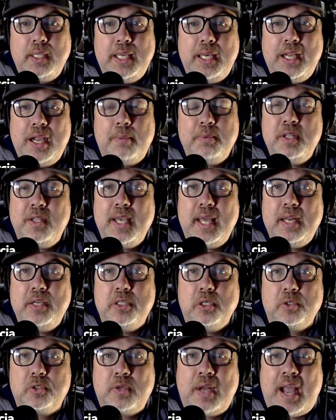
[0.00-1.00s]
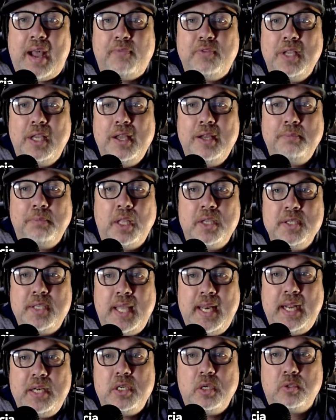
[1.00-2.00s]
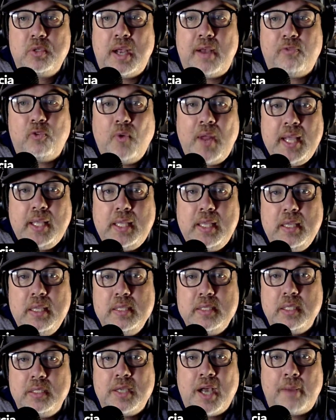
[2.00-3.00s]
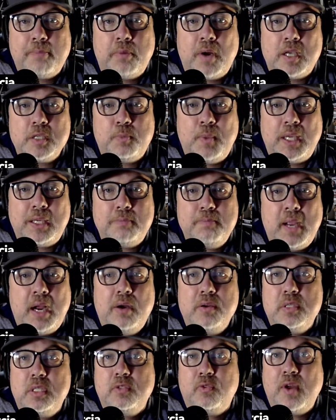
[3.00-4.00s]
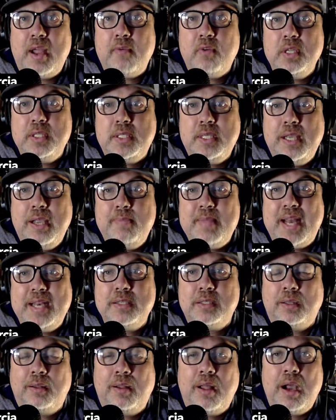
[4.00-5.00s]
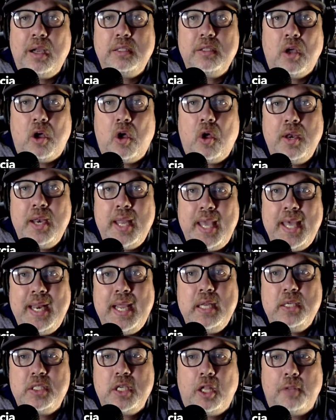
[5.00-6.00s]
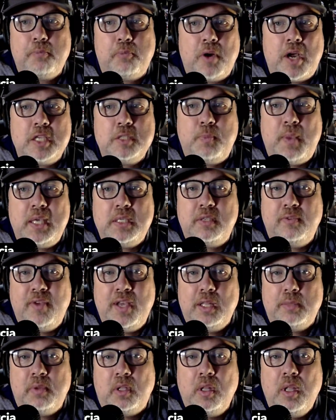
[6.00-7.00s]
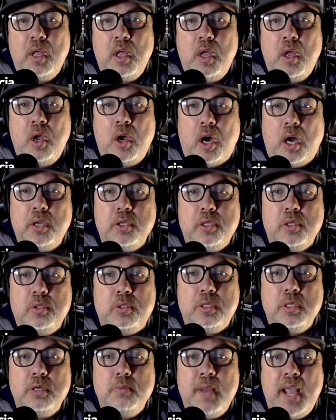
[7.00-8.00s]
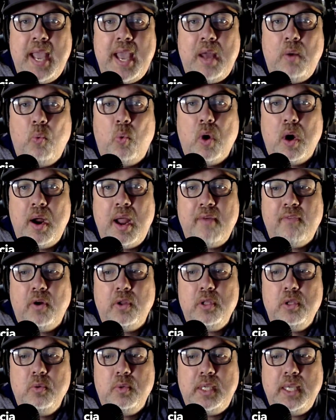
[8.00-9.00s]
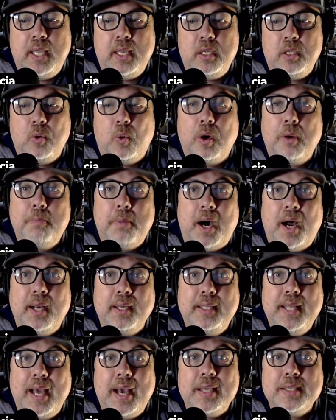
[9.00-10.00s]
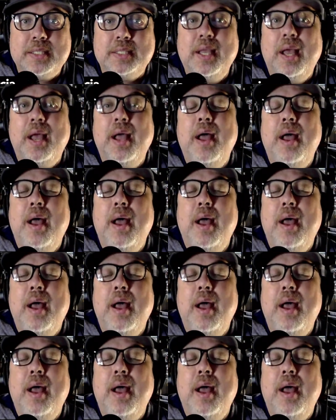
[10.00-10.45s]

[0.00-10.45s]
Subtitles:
leading up to the NHL draft, plus NHL draft rankings and top prospect comparisons for every team. That is Locked On NHL Prospects, available on YouTube and wherever you get your podcasts.